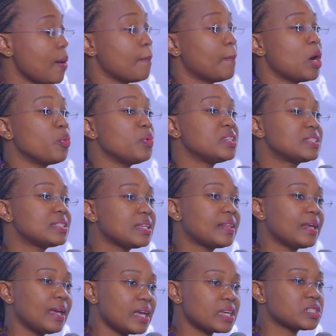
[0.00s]
But we see
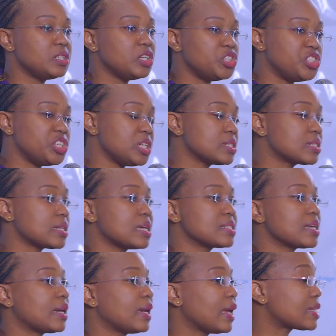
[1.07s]
the SDGs
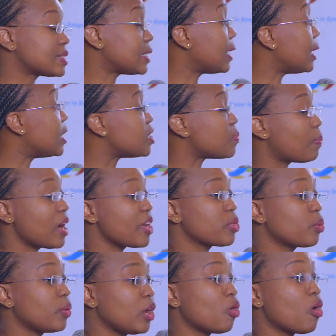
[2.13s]
as an excellent
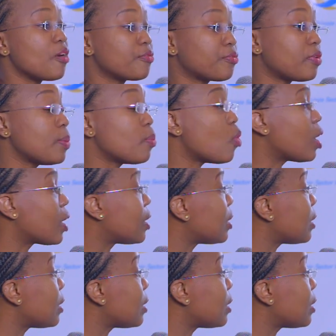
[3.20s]
pathway or a framework